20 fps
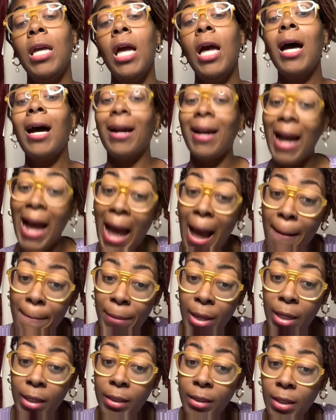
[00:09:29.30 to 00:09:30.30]
a
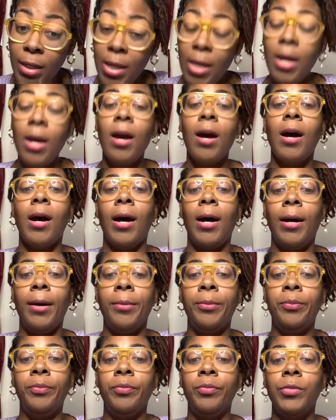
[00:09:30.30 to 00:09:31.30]
common
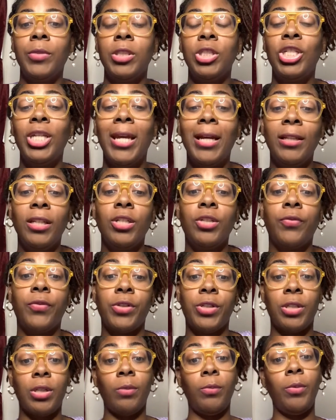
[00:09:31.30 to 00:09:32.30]
challenge for
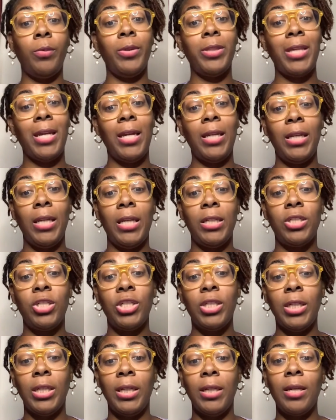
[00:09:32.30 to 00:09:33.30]
someone with
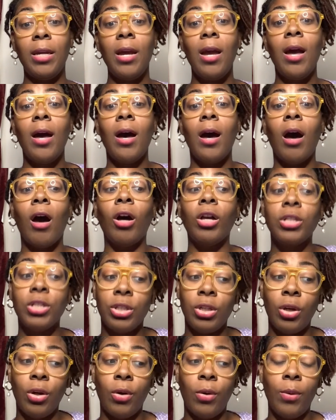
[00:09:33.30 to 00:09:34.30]
ADHD.
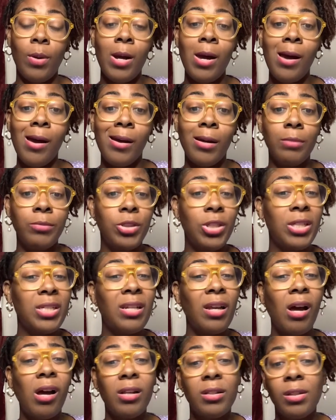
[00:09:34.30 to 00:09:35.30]
Also, just
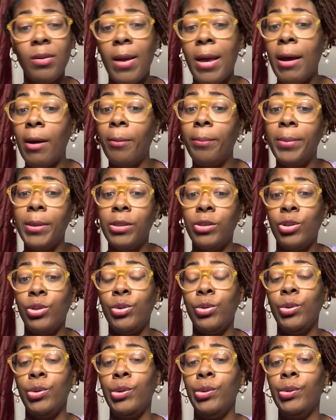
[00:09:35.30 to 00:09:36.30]
helping
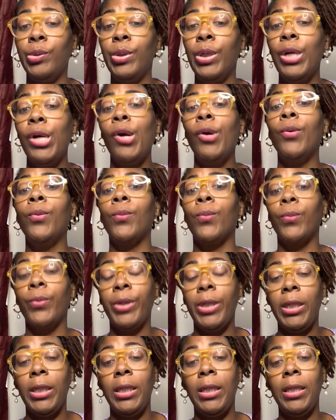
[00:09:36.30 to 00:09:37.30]
to
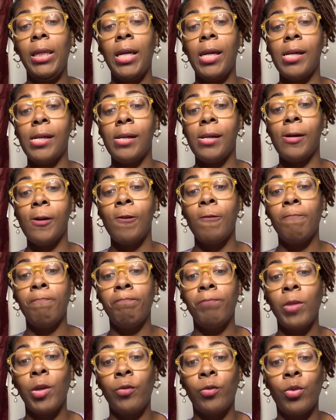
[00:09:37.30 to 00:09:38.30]

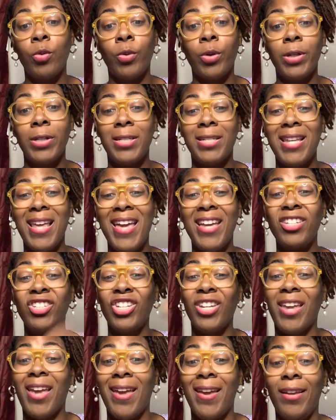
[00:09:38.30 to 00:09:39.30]
of course,
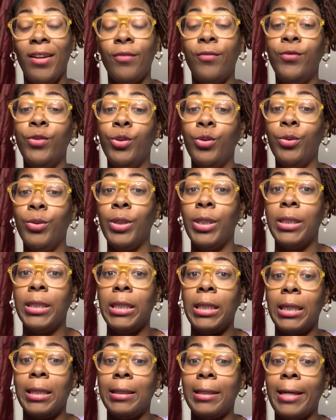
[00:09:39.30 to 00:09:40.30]
educate food. I
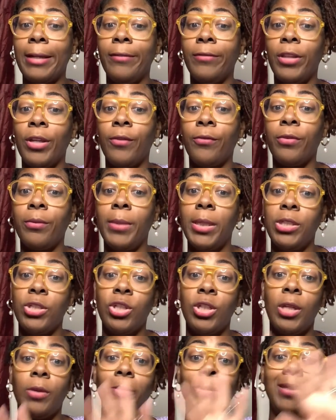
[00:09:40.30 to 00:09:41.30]
think a lot of the
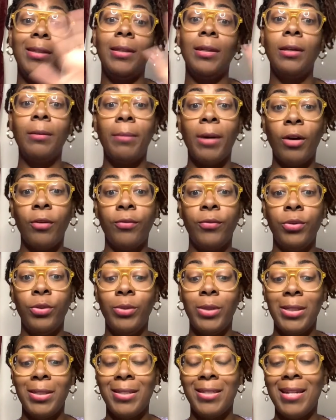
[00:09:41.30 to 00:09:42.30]
information that we get about food
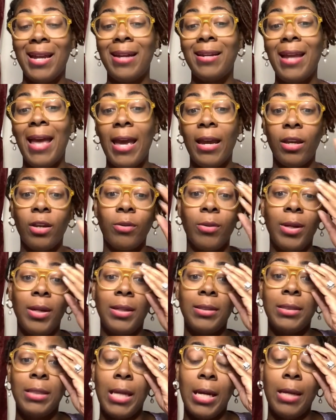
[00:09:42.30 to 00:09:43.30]
is not accurate
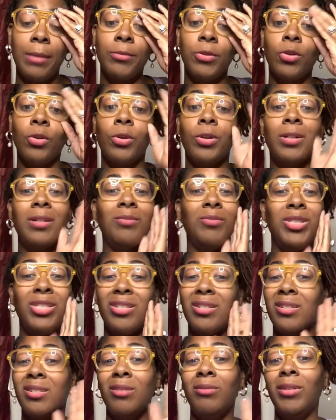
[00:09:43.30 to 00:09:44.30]
at times, or we
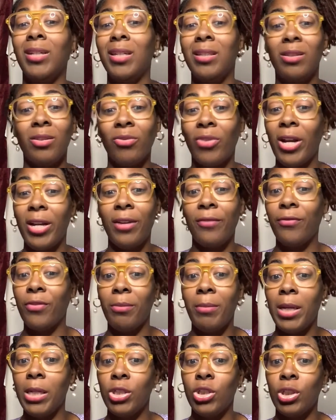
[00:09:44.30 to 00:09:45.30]
just don't get the right
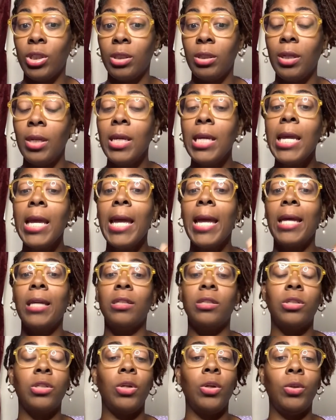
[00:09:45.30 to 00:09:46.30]
information. And
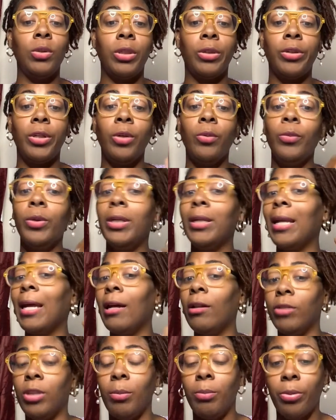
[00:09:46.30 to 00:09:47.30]
so learning what
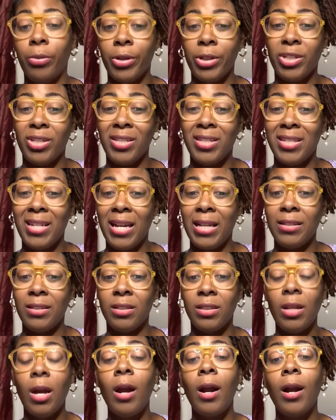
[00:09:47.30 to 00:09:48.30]
healthy portion
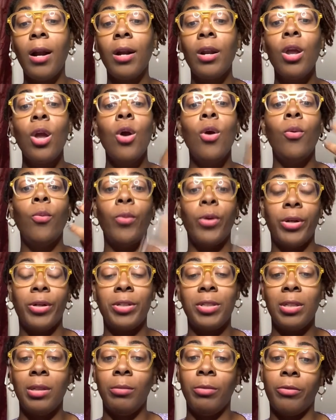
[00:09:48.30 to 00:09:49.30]
sizes are, what are
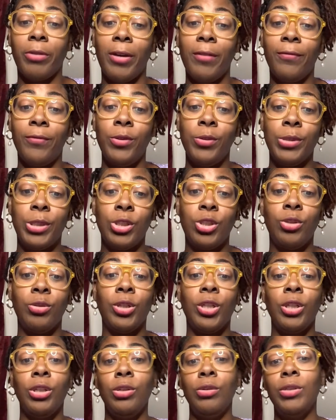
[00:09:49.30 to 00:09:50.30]
some great foods that you
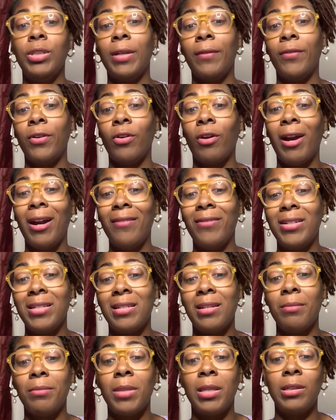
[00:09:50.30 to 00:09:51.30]
can use if you're craving
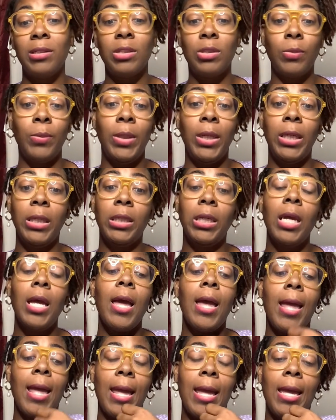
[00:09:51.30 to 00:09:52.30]
something sweet,
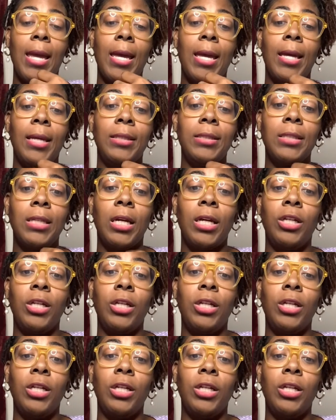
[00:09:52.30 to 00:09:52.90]
and